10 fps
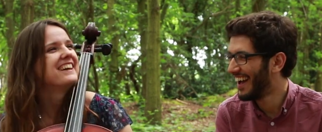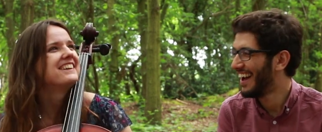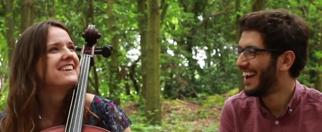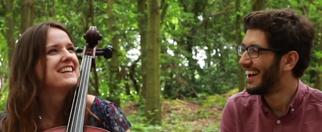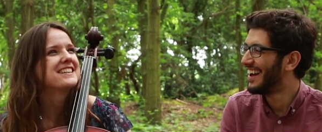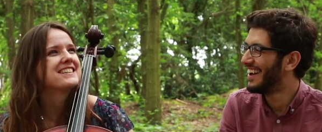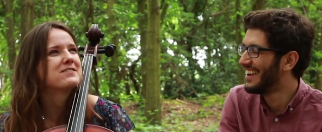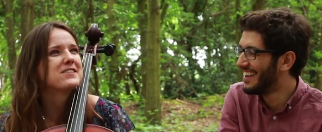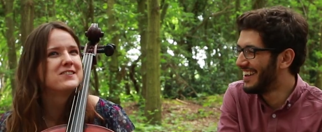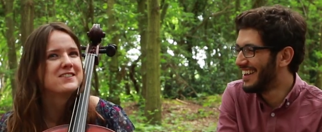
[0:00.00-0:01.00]
Speaker 1: and it's
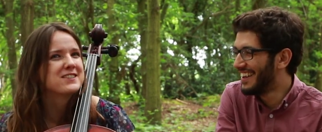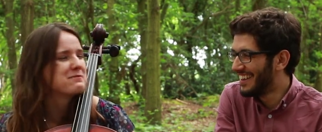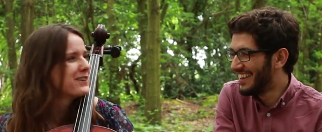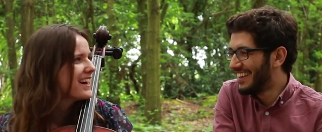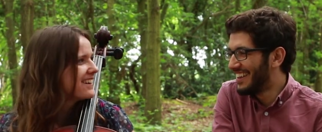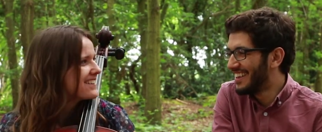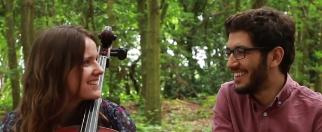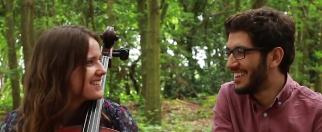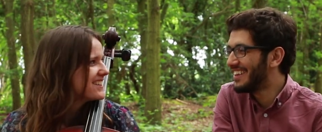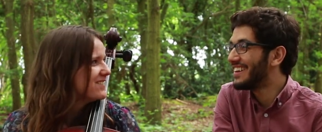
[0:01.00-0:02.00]
difficult to pronounce.
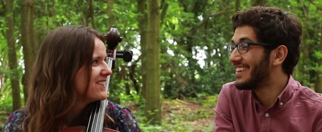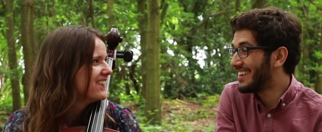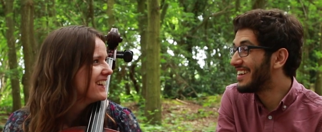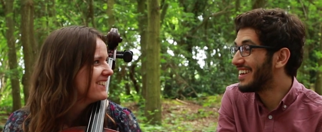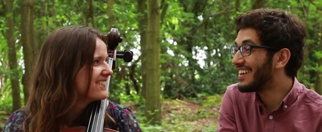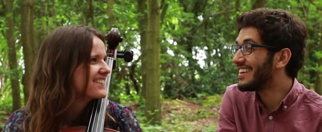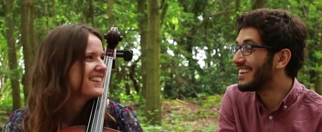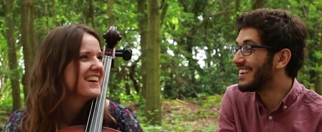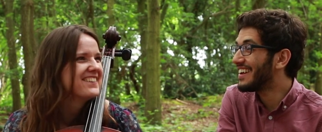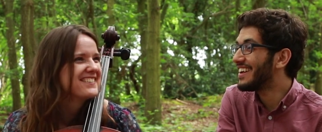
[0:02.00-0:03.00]
It took me quite a long
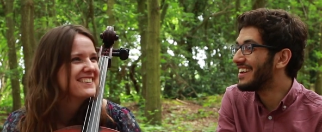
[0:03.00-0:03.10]
time.